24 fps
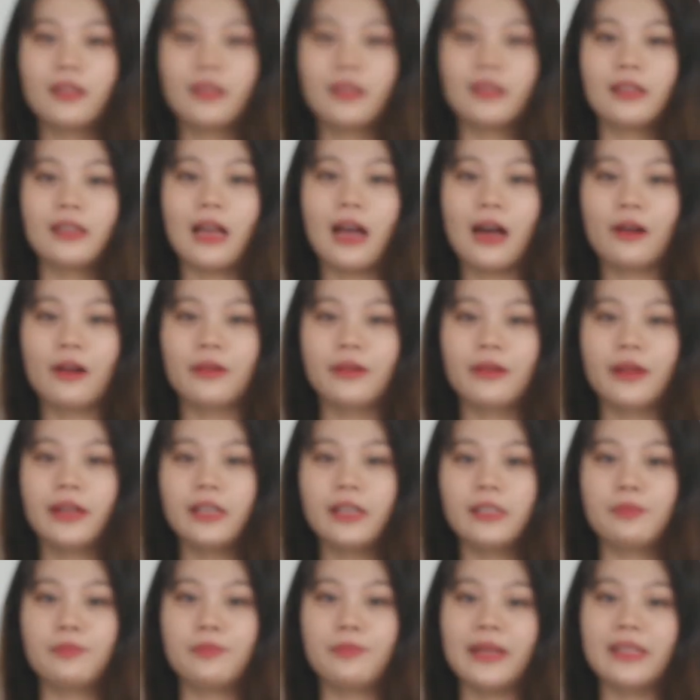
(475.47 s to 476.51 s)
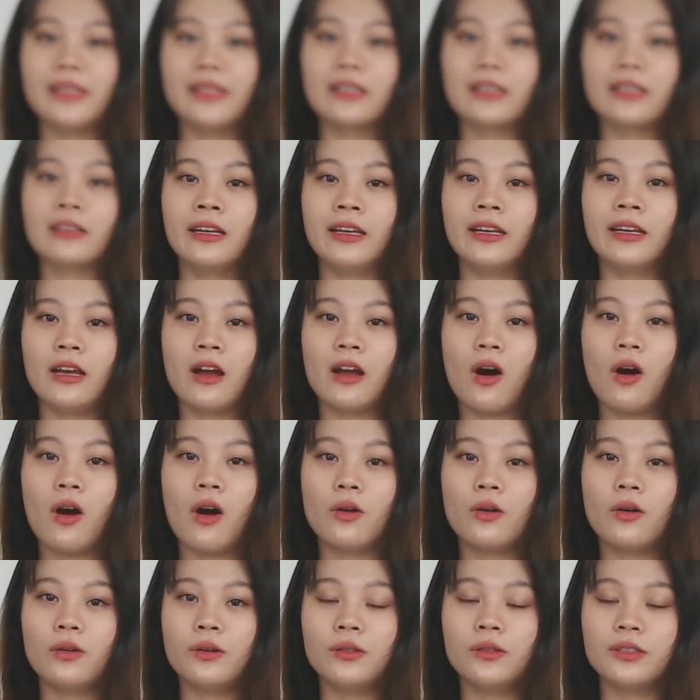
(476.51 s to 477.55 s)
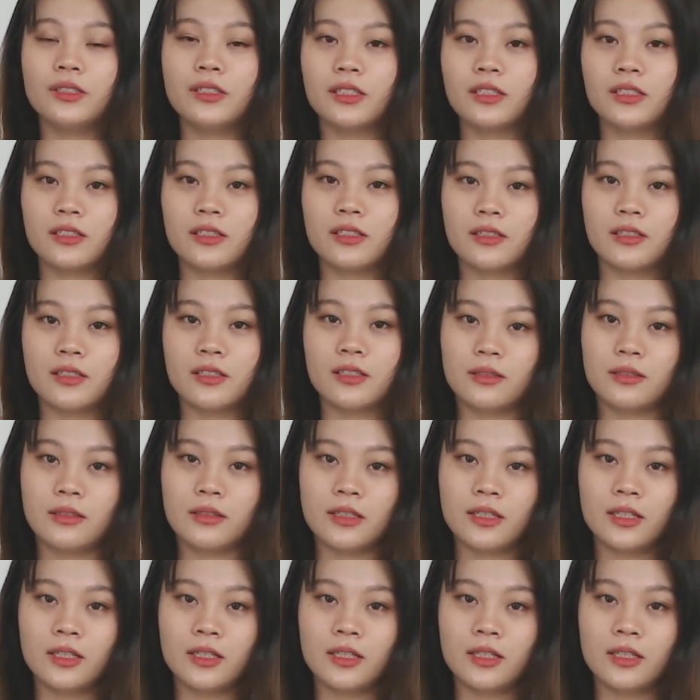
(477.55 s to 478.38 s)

Now it's basically all the